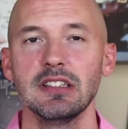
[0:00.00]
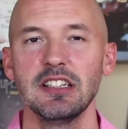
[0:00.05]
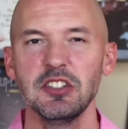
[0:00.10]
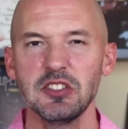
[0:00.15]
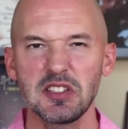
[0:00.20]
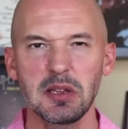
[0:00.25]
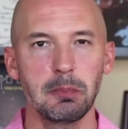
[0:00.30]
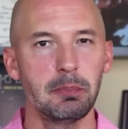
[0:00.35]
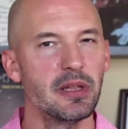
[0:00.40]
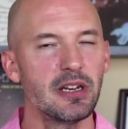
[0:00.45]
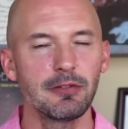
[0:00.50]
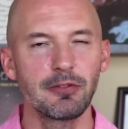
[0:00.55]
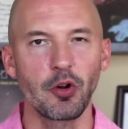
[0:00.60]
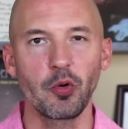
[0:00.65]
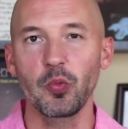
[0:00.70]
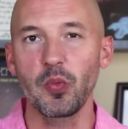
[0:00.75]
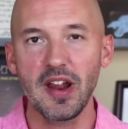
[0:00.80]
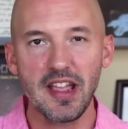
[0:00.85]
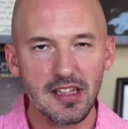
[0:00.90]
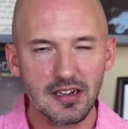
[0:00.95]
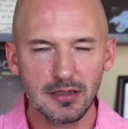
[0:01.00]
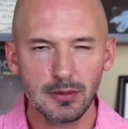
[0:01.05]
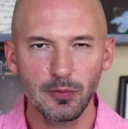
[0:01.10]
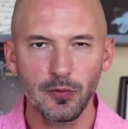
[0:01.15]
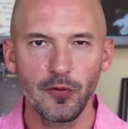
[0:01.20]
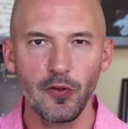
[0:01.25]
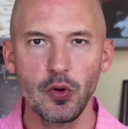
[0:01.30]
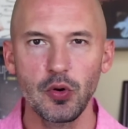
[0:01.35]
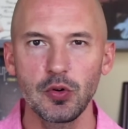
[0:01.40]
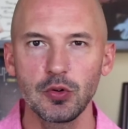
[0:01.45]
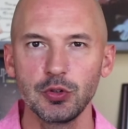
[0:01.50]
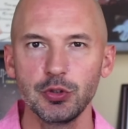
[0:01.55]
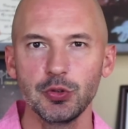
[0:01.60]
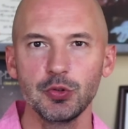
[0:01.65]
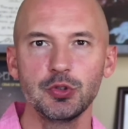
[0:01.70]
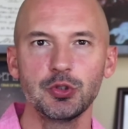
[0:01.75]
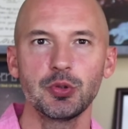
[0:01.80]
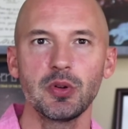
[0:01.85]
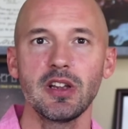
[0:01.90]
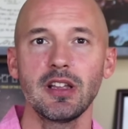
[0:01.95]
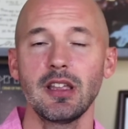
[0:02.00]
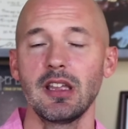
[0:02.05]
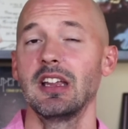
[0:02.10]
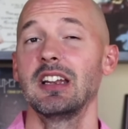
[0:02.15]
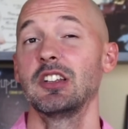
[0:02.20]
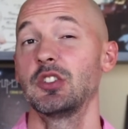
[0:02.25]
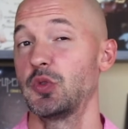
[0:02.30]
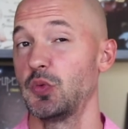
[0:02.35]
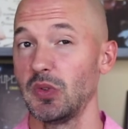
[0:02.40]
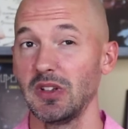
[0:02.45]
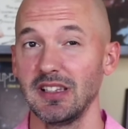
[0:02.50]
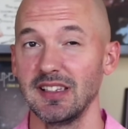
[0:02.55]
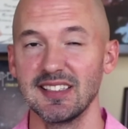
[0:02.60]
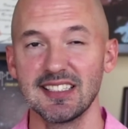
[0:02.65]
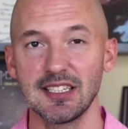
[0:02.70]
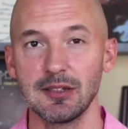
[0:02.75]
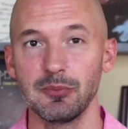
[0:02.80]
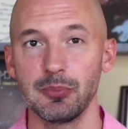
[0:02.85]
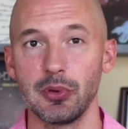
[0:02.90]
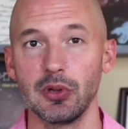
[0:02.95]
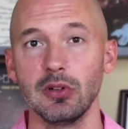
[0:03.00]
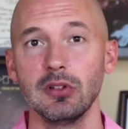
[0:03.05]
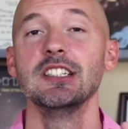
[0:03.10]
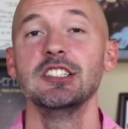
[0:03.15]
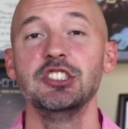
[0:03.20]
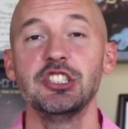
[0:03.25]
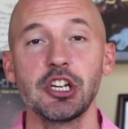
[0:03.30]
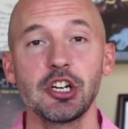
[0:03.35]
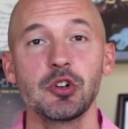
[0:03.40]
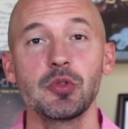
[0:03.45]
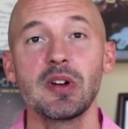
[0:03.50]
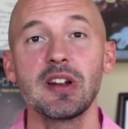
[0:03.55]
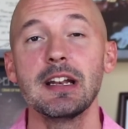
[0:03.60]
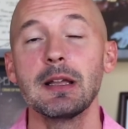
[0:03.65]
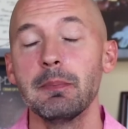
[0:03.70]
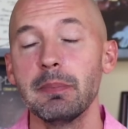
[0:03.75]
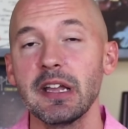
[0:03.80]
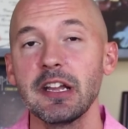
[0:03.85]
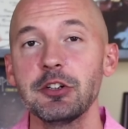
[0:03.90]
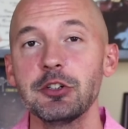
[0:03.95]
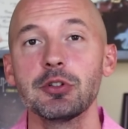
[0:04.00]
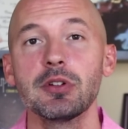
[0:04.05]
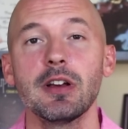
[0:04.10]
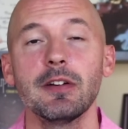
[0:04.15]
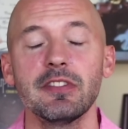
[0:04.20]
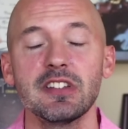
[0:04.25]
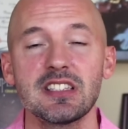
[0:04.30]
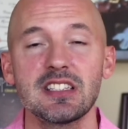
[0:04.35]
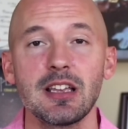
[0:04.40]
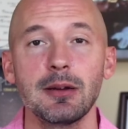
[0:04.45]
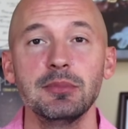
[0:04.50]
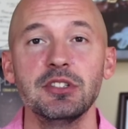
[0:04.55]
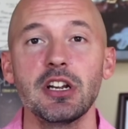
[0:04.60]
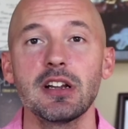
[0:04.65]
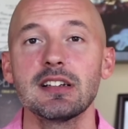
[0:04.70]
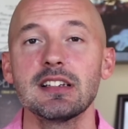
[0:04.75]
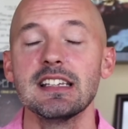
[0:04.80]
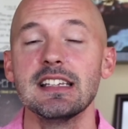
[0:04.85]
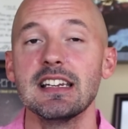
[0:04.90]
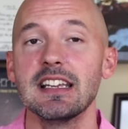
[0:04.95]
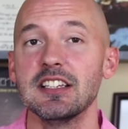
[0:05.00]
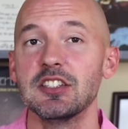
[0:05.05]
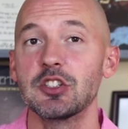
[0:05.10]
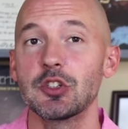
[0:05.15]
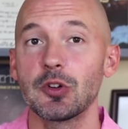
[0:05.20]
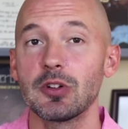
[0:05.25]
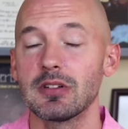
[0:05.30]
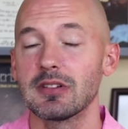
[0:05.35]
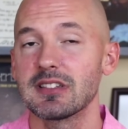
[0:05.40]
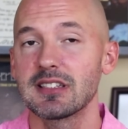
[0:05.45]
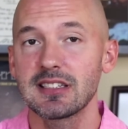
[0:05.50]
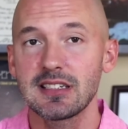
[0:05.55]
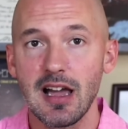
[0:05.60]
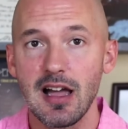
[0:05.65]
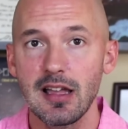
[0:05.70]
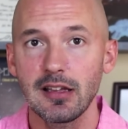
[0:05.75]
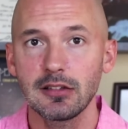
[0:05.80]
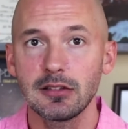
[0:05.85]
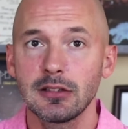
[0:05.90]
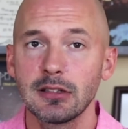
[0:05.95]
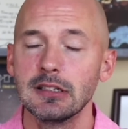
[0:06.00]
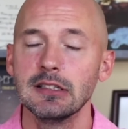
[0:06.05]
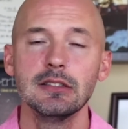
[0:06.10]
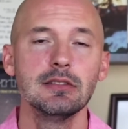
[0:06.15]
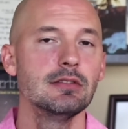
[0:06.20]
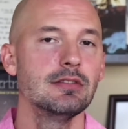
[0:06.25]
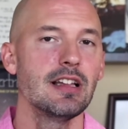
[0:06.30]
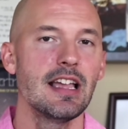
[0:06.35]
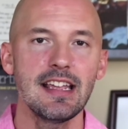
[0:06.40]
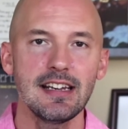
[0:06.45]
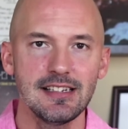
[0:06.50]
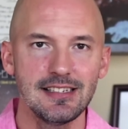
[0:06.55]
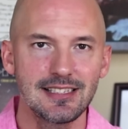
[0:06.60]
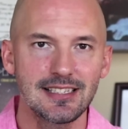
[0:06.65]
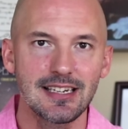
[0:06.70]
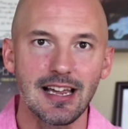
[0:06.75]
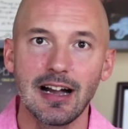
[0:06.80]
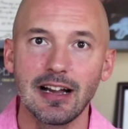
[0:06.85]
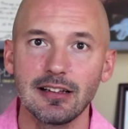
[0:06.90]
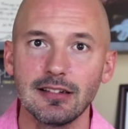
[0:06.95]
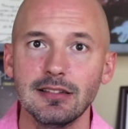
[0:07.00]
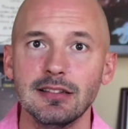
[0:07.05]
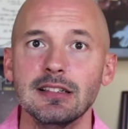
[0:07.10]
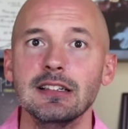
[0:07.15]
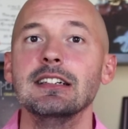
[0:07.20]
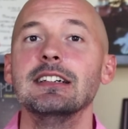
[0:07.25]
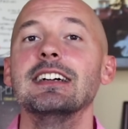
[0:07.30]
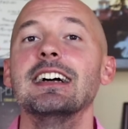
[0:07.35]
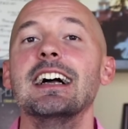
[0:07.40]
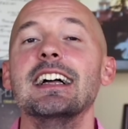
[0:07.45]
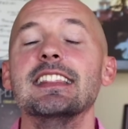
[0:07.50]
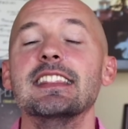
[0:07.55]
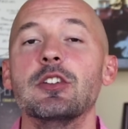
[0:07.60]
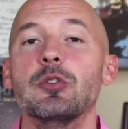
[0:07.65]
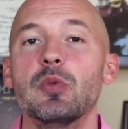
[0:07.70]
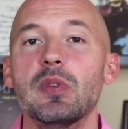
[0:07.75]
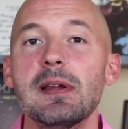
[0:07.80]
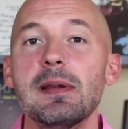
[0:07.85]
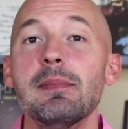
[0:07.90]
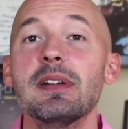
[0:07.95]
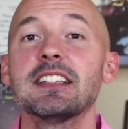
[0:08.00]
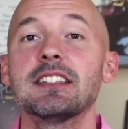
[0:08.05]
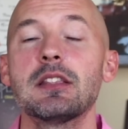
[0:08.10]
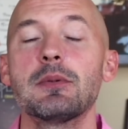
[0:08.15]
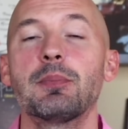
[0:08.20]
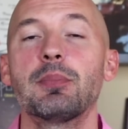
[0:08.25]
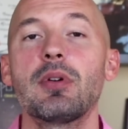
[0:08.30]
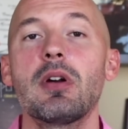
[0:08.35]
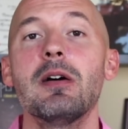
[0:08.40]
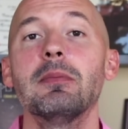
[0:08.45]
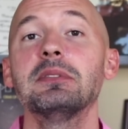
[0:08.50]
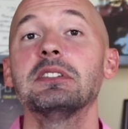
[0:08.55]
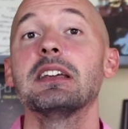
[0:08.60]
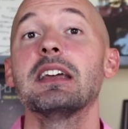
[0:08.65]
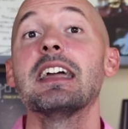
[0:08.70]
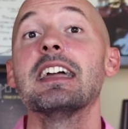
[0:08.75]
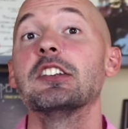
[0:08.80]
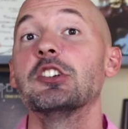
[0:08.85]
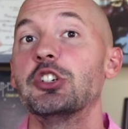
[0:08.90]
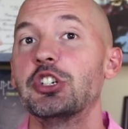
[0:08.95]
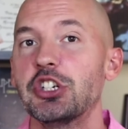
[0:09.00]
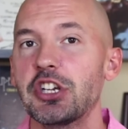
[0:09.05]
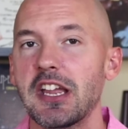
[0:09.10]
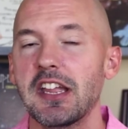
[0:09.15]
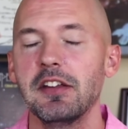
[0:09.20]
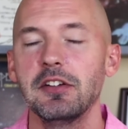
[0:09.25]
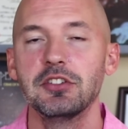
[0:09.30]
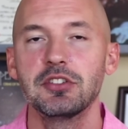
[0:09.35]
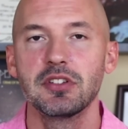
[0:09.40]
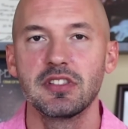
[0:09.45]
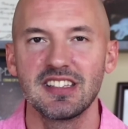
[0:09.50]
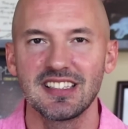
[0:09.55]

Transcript: Here's a bit of a random photo shoot trick and it's really simple. Generate a picture of a subject in a certain style, any style, and then remix the prompt and change the